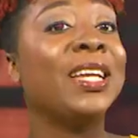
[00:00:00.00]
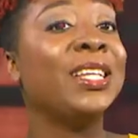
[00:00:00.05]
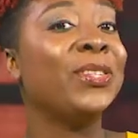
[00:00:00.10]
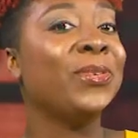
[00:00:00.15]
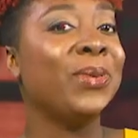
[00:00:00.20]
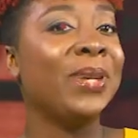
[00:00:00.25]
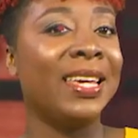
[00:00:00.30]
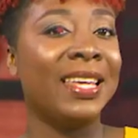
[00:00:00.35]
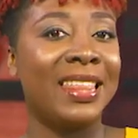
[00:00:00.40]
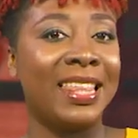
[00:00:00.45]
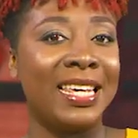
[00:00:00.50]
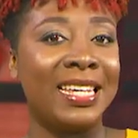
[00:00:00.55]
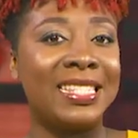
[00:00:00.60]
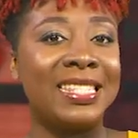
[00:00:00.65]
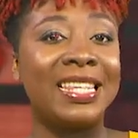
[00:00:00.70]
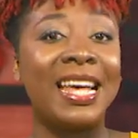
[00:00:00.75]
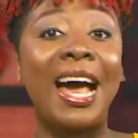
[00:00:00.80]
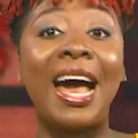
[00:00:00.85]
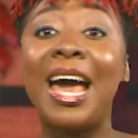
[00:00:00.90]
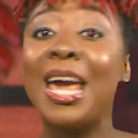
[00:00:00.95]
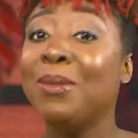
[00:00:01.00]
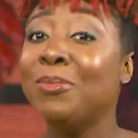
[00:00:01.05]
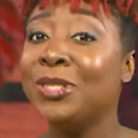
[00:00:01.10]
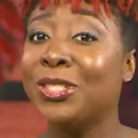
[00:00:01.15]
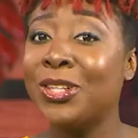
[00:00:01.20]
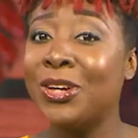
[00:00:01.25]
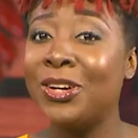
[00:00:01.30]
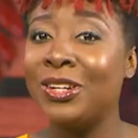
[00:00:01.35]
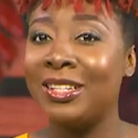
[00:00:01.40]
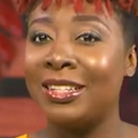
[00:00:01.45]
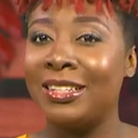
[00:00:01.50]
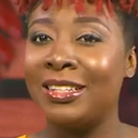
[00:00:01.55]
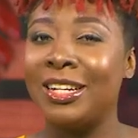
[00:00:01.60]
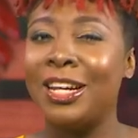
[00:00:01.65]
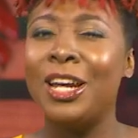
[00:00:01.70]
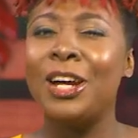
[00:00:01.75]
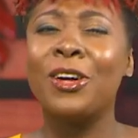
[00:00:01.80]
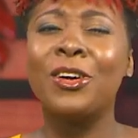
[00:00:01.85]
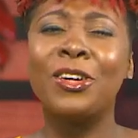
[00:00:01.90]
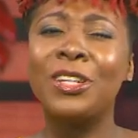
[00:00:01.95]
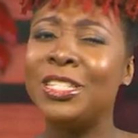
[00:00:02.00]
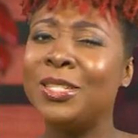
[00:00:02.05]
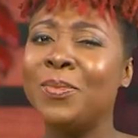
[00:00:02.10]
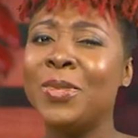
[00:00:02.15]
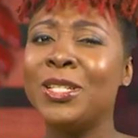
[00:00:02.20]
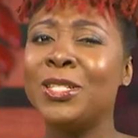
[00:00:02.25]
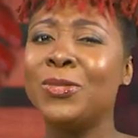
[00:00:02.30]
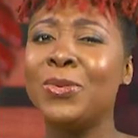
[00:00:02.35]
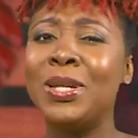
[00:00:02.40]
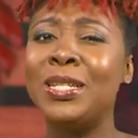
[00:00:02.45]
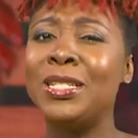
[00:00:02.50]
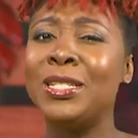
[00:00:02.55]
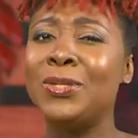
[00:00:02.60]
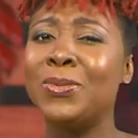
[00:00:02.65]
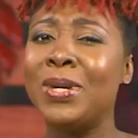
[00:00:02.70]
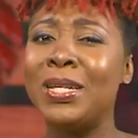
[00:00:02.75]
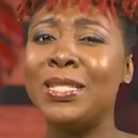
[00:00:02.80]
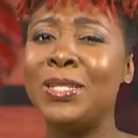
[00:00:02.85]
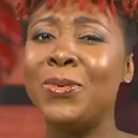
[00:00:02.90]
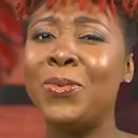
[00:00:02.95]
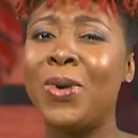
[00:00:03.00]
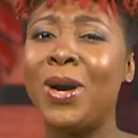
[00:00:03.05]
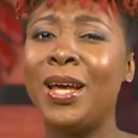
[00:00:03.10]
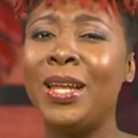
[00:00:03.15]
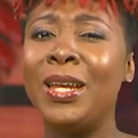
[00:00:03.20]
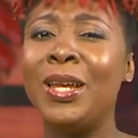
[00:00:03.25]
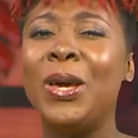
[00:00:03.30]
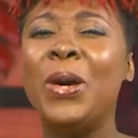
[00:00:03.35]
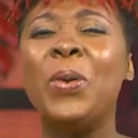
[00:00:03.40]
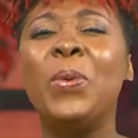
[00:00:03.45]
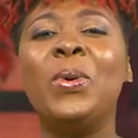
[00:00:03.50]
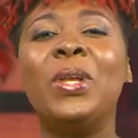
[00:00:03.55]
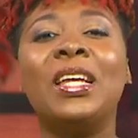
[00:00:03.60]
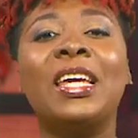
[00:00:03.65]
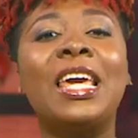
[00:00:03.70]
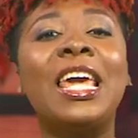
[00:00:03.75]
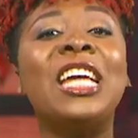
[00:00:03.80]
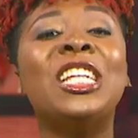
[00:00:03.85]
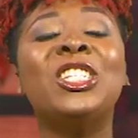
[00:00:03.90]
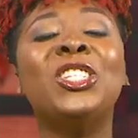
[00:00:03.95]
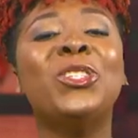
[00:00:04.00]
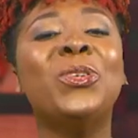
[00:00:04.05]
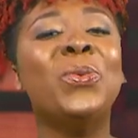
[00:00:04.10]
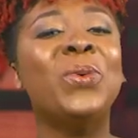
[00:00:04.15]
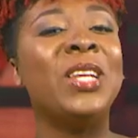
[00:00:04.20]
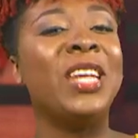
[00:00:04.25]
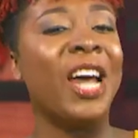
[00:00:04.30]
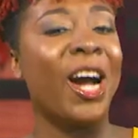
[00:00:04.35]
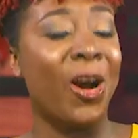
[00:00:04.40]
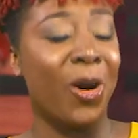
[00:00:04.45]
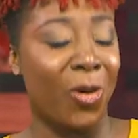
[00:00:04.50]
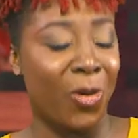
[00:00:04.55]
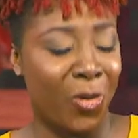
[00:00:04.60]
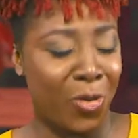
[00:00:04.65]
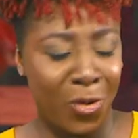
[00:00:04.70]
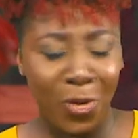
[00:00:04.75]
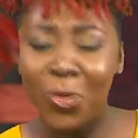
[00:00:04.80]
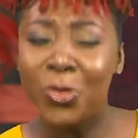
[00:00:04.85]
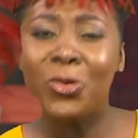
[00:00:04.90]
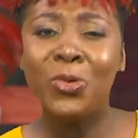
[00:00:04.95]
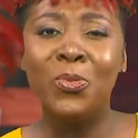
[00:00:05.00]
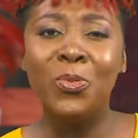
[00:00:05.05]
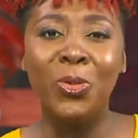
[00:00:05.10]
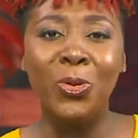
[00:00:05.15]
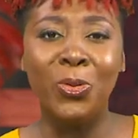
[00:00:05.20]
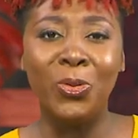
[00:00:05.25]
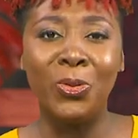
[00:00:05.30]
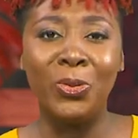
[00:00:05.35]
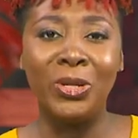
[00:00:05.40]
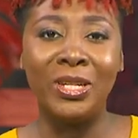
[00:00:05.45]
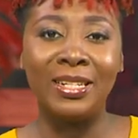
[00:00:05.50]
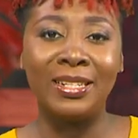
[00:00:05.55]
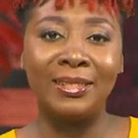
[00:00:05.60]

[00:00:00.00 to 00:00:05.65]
doing this, I'm certain Christmas 2021 will catch you in a good mood.